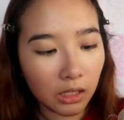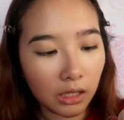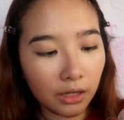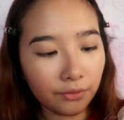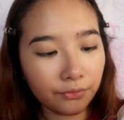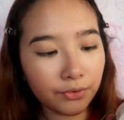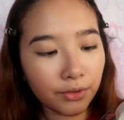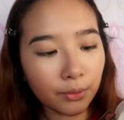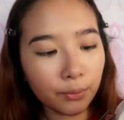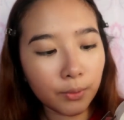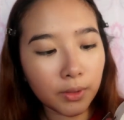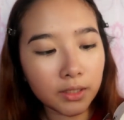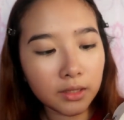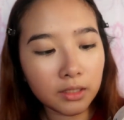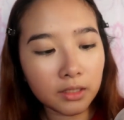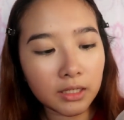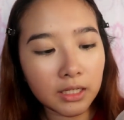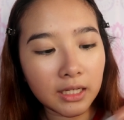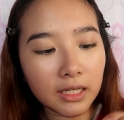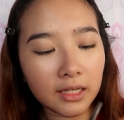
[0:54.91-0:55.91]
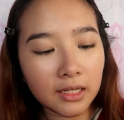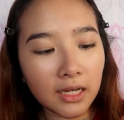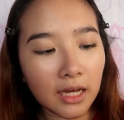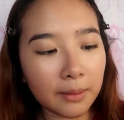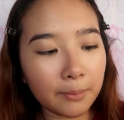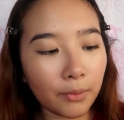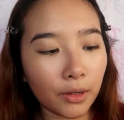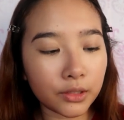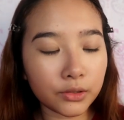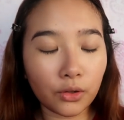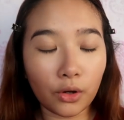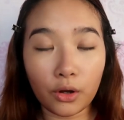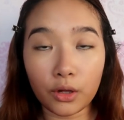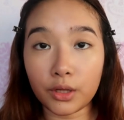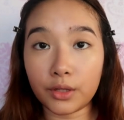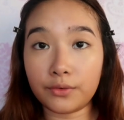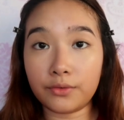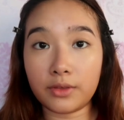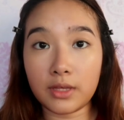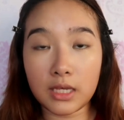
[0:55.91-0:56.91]
If you're wondering, I bought
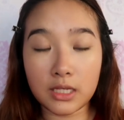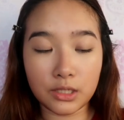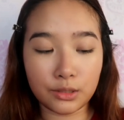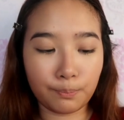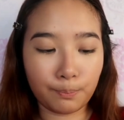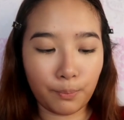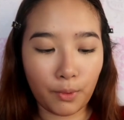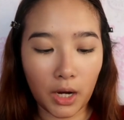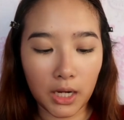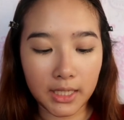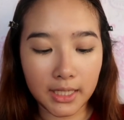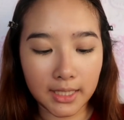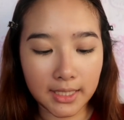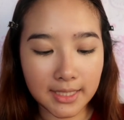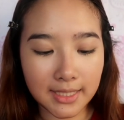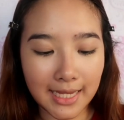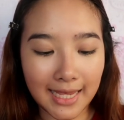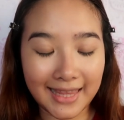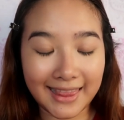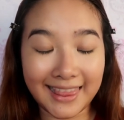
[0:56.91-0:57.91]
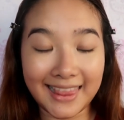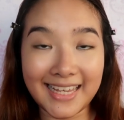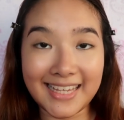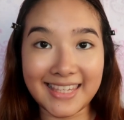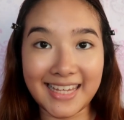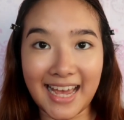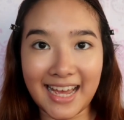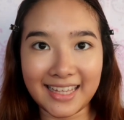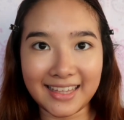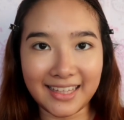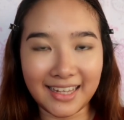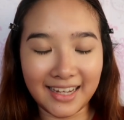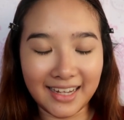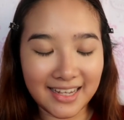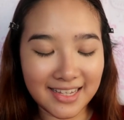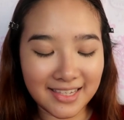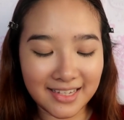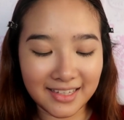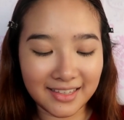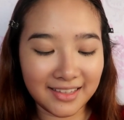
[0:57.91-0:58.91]
all of these products in Lazada.
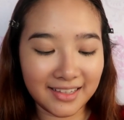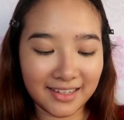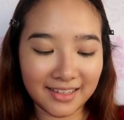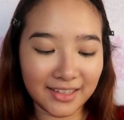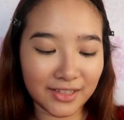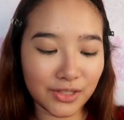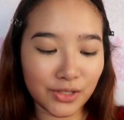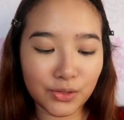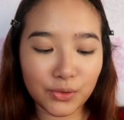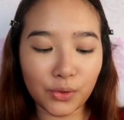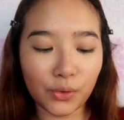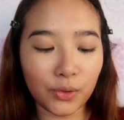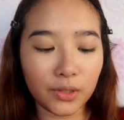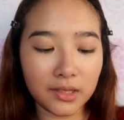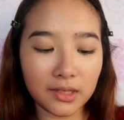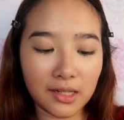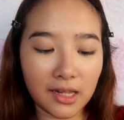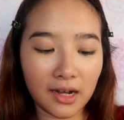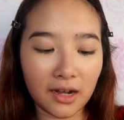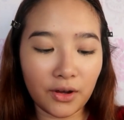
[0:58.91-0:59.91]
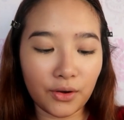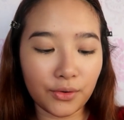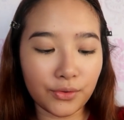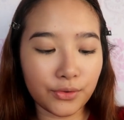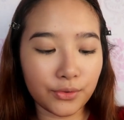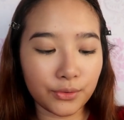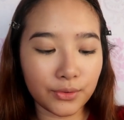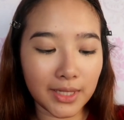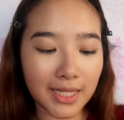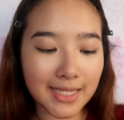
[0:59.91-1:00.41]
As in, nag-scroll lang ako through